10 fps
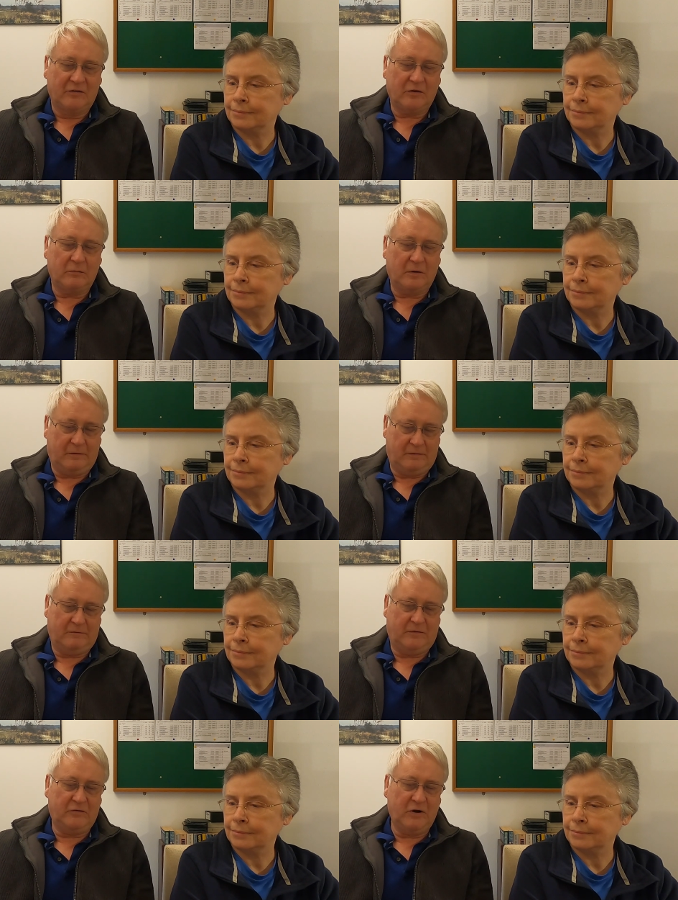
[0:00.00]
Speaker 1: So
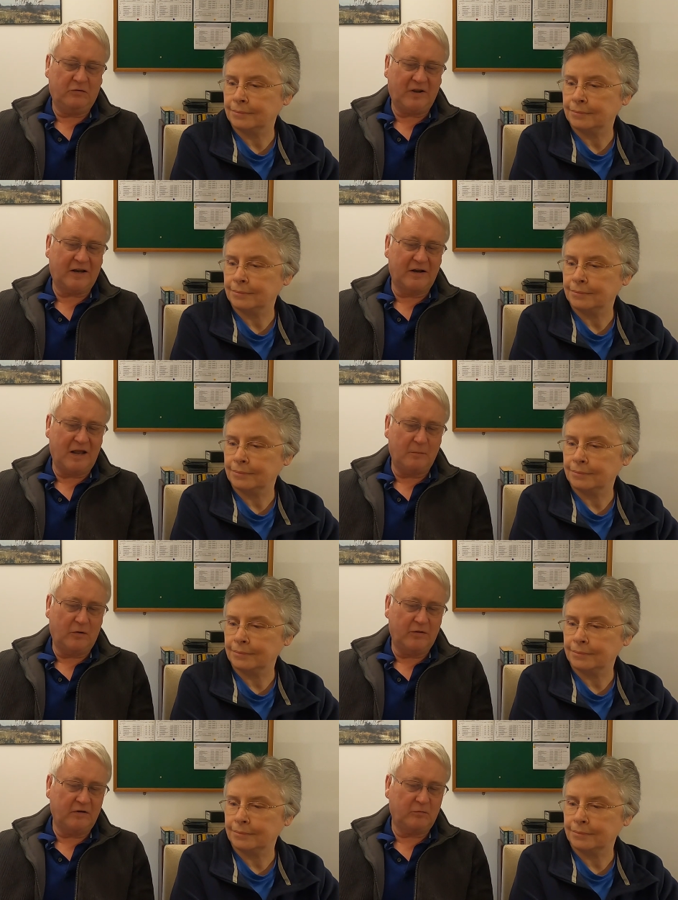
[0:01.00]
there's no second name
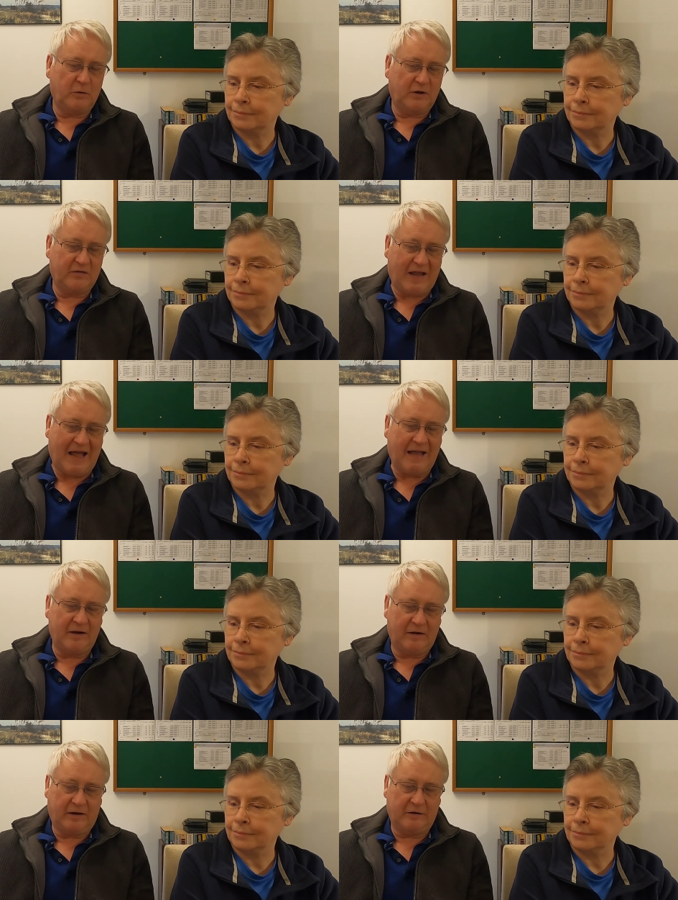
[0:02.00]
on this, but it's
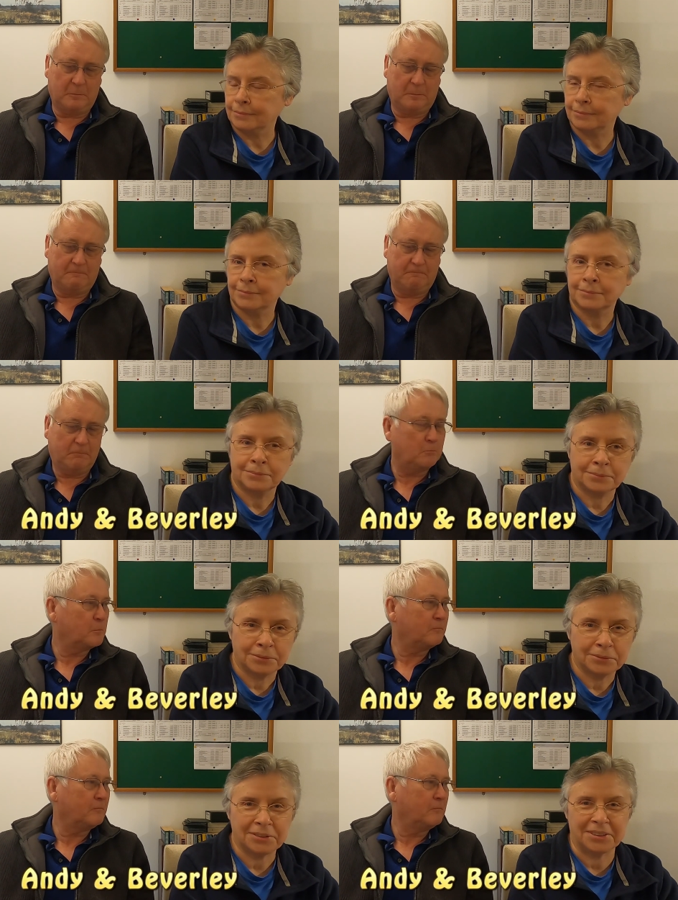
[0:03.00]
Andy.
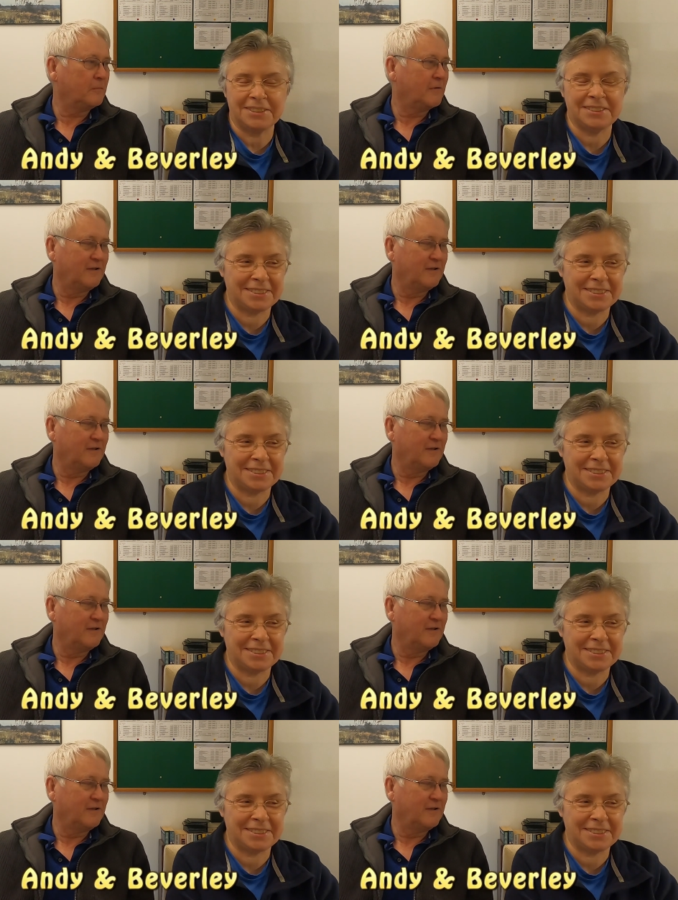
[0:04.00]
Right.